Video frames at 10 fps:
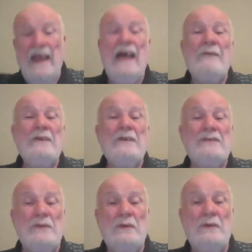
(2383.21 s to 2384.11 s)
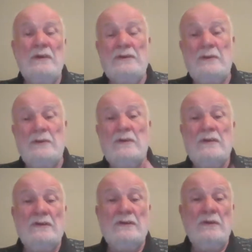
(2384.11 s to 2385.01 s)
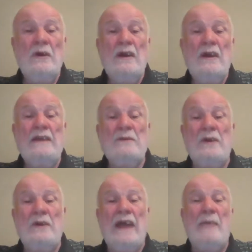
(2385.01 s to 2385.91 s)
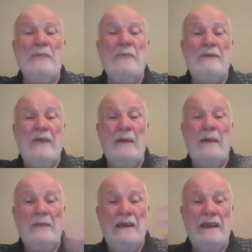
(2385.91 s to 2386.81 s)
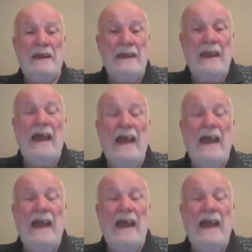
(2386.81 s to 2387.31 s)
Avazu, zoo, zoo, it's one happy family.